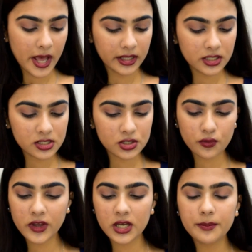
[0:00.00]
And this is
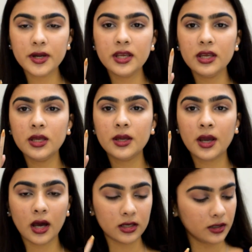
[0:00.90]
a very pretty
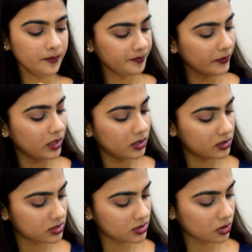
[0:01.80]
color.
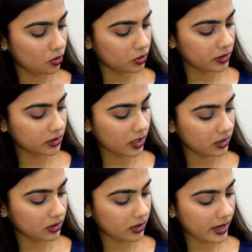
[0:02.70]
This is a golden
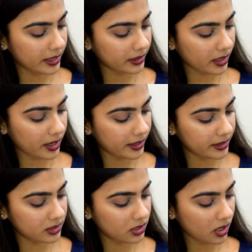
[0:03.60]
color and
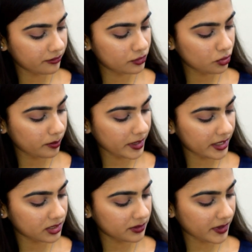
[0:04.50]
I love to
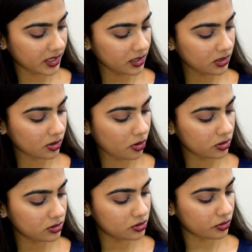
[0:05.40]
apply it in my inner
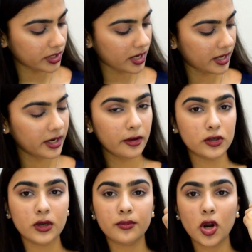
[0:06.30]
corners. You can
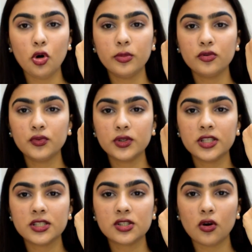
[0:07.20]
highlight your brow bone with
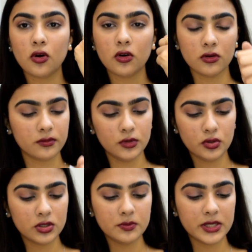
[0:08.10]
this or
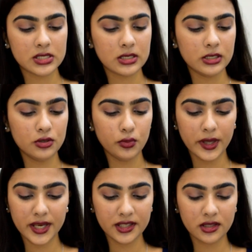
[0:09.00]
you can basically do
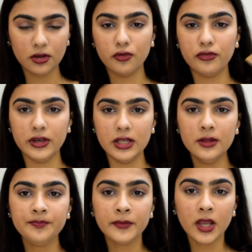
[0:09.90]
anything you
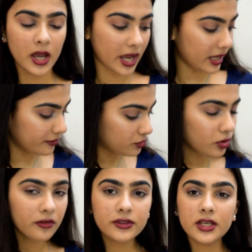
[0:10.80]
feel. I have
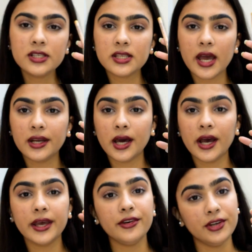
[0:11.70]
two of these and
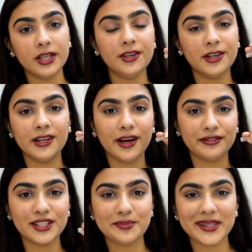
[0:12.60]
I really, really
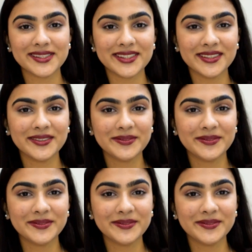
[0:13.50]
love this pencil.